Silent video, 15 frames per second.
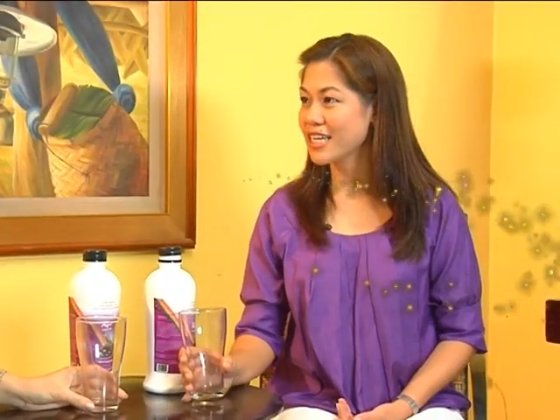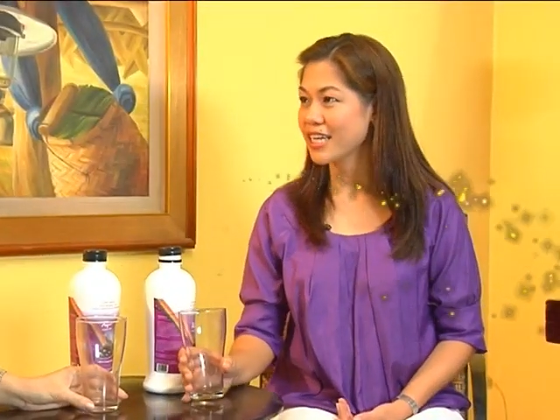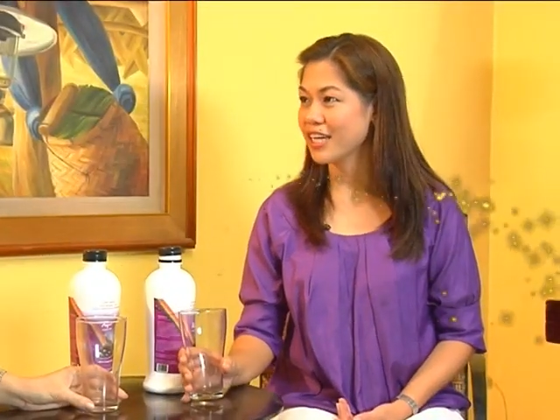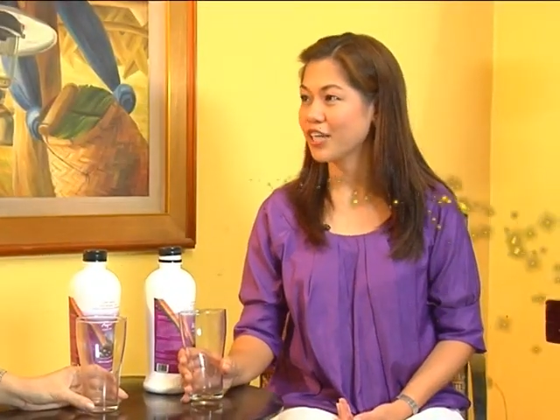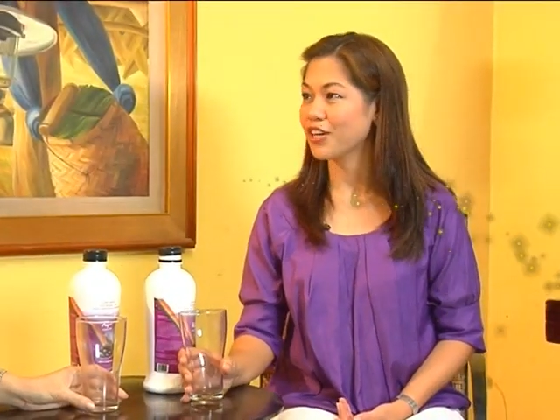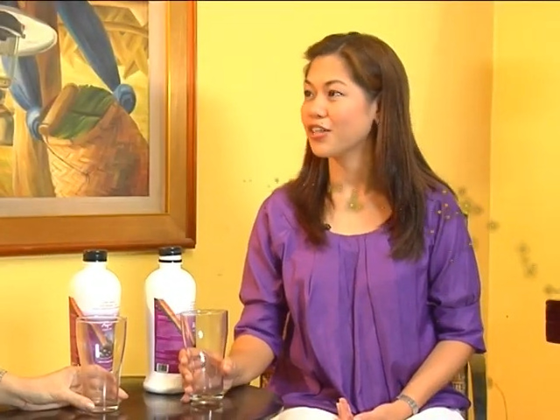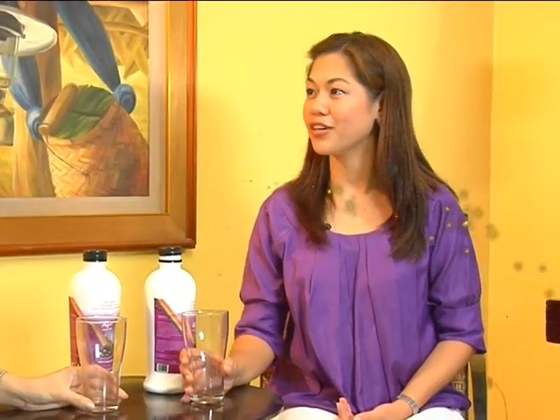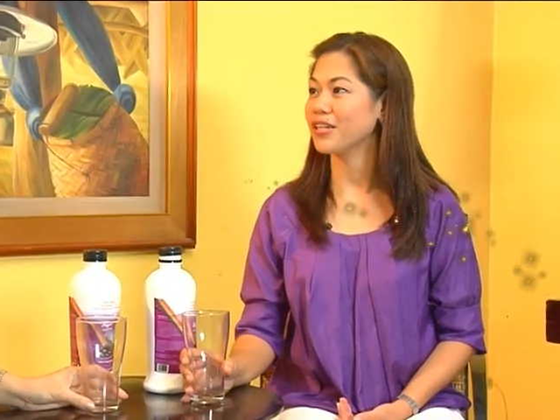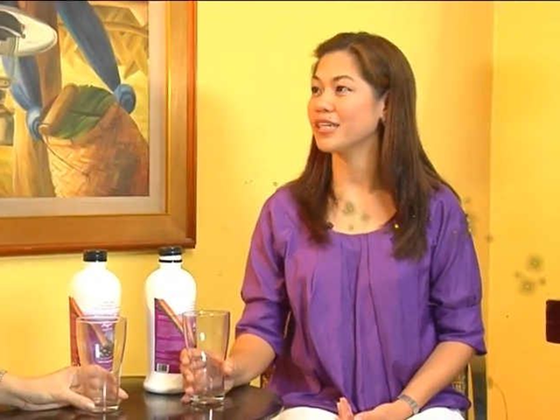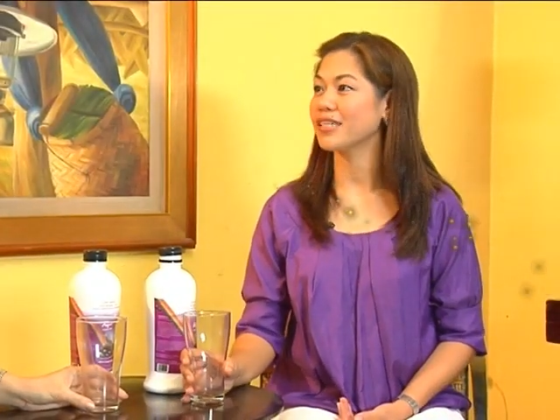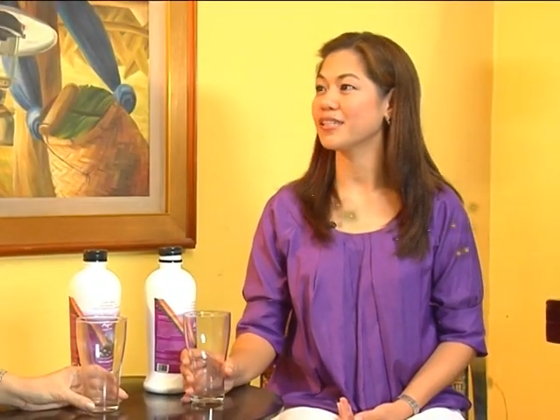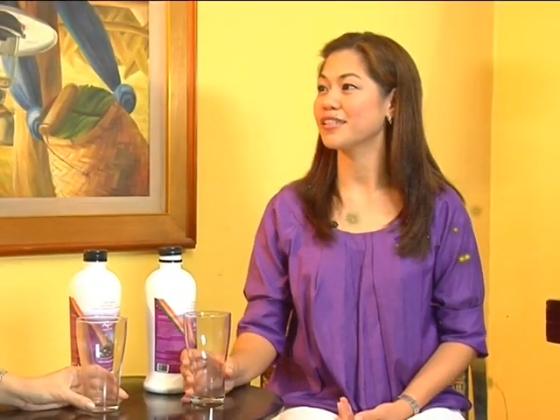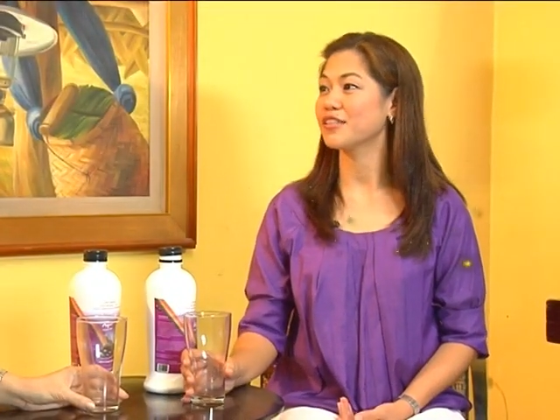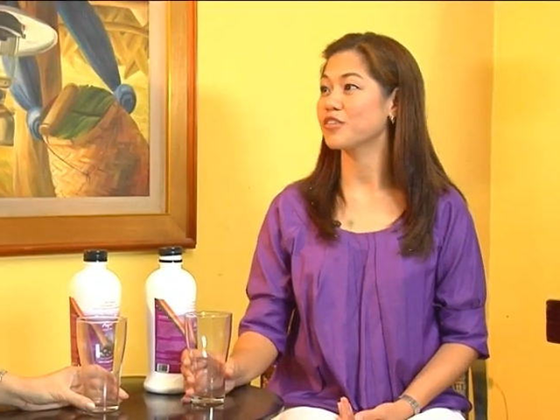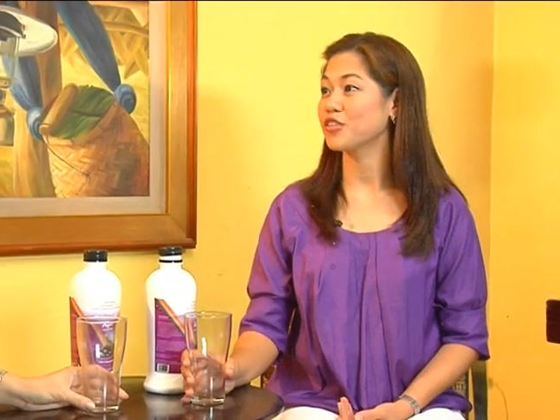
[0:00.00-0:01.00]
here
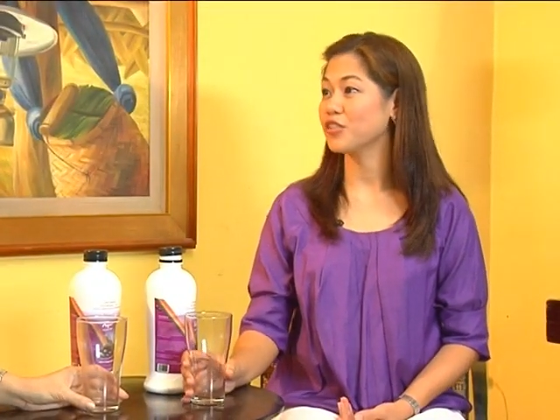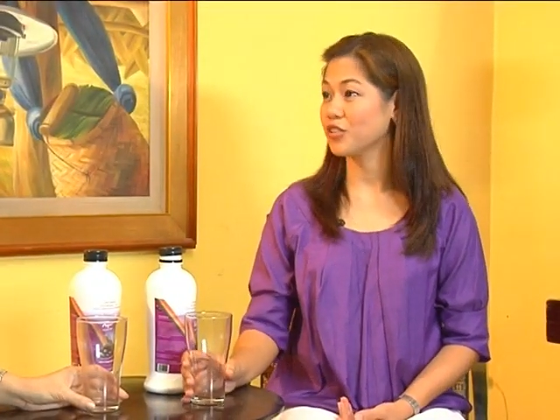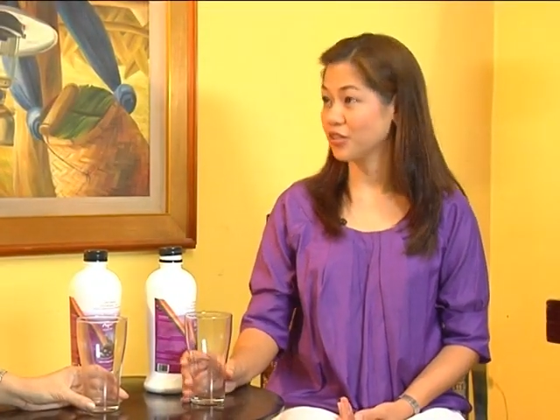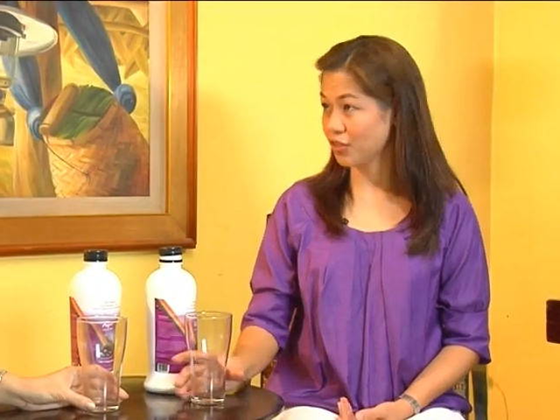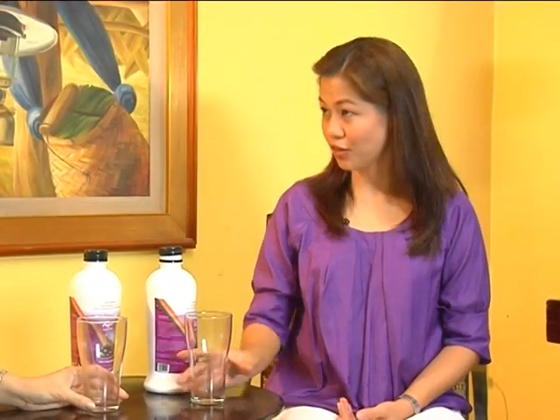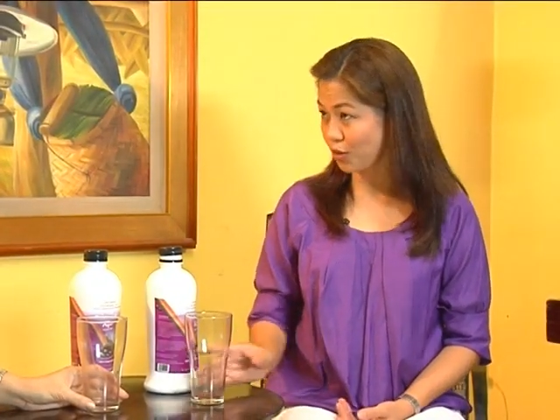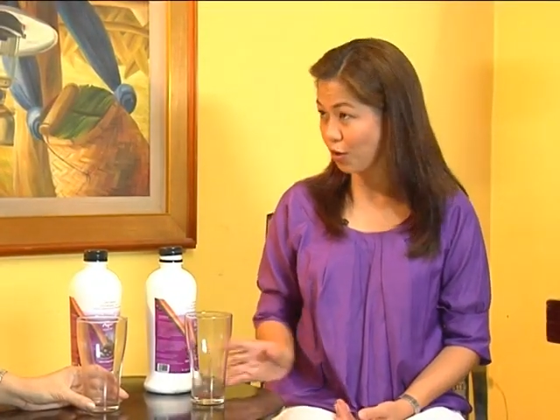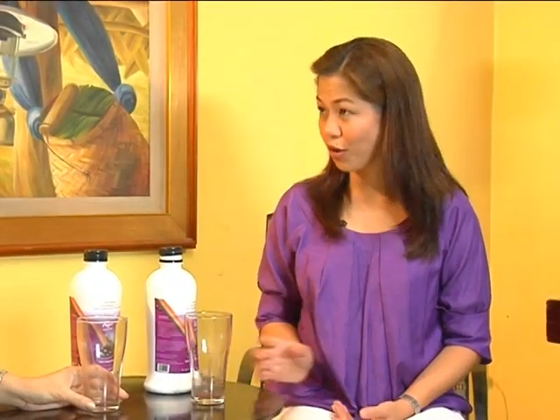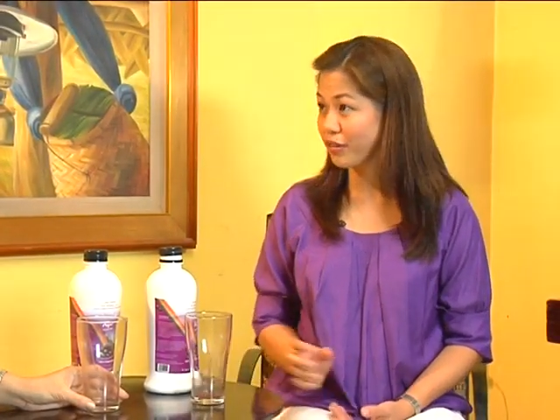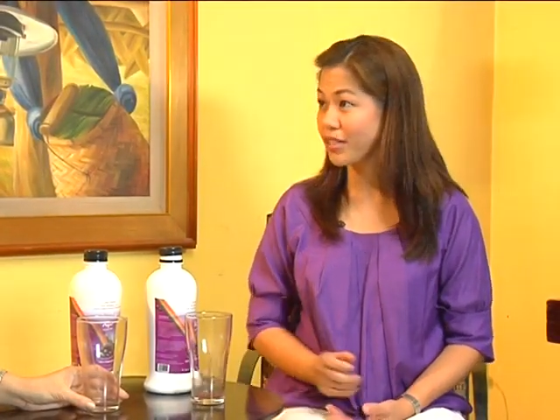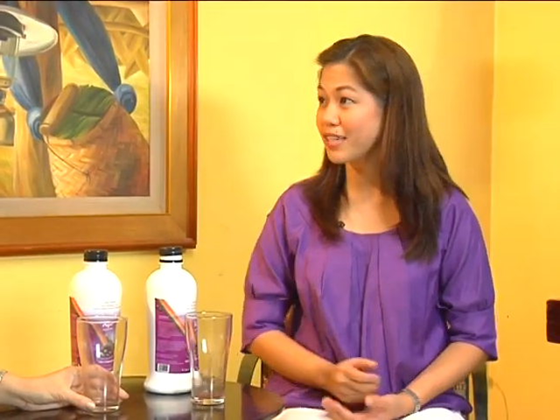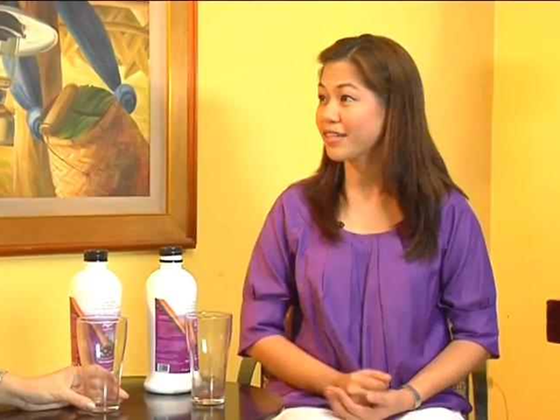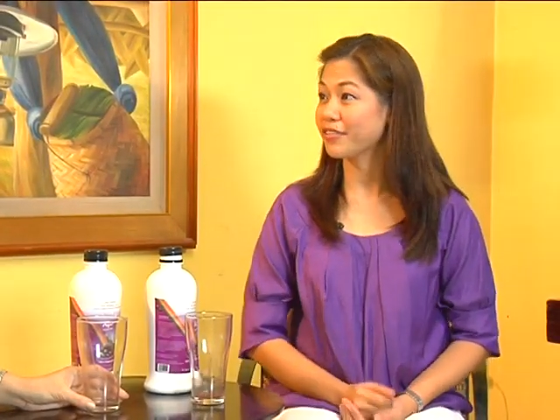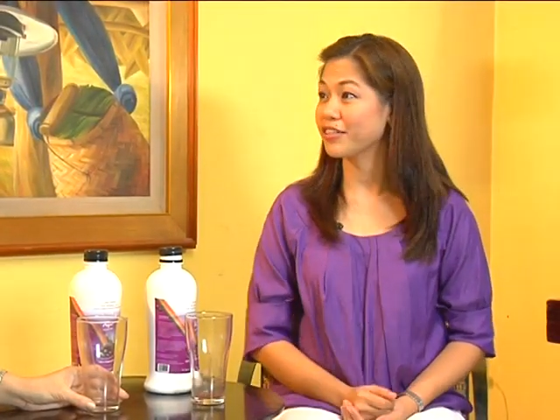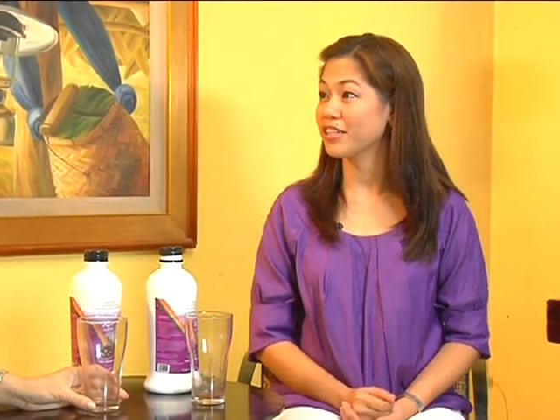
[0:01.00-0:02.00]
in Cory
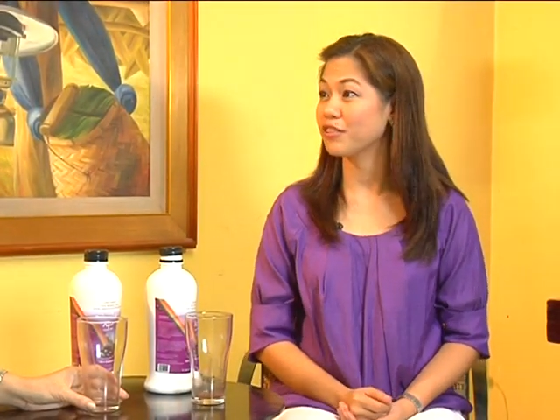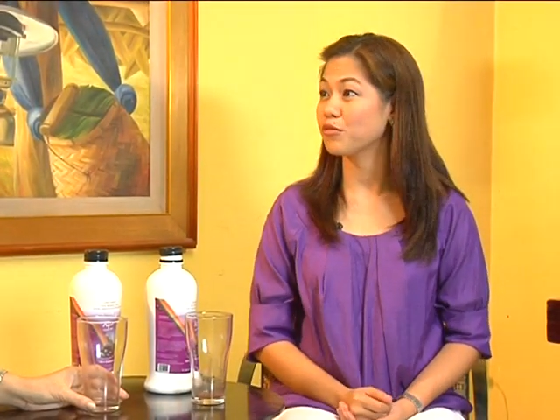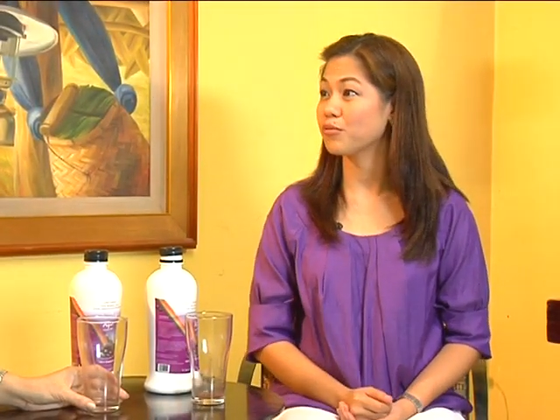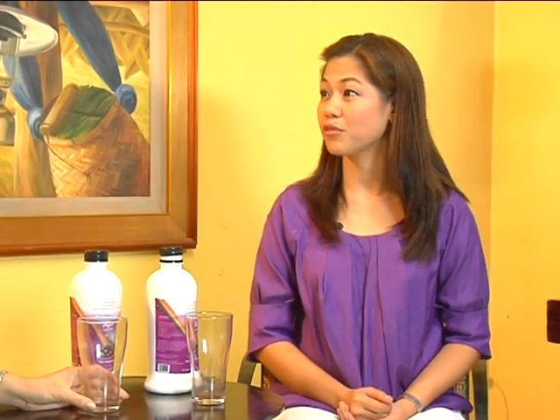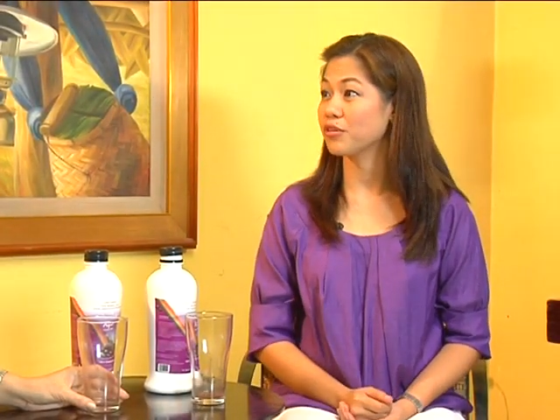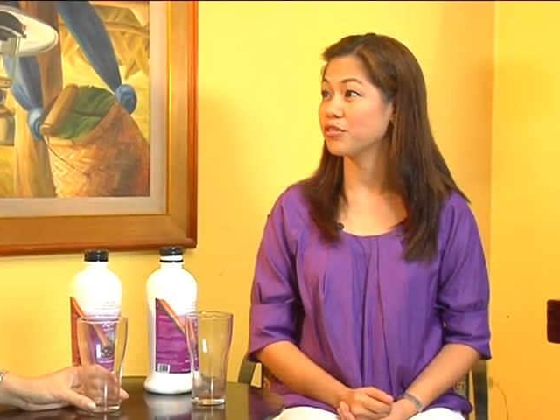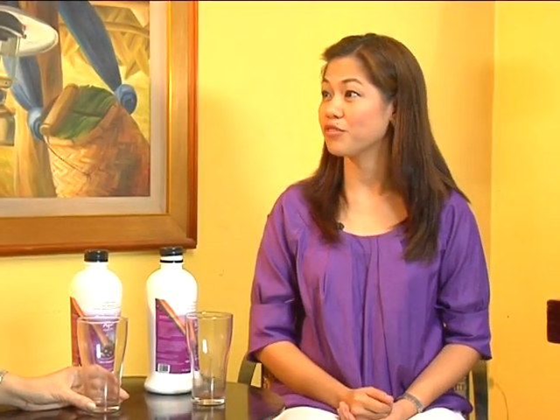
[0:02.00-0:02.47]
Quirino World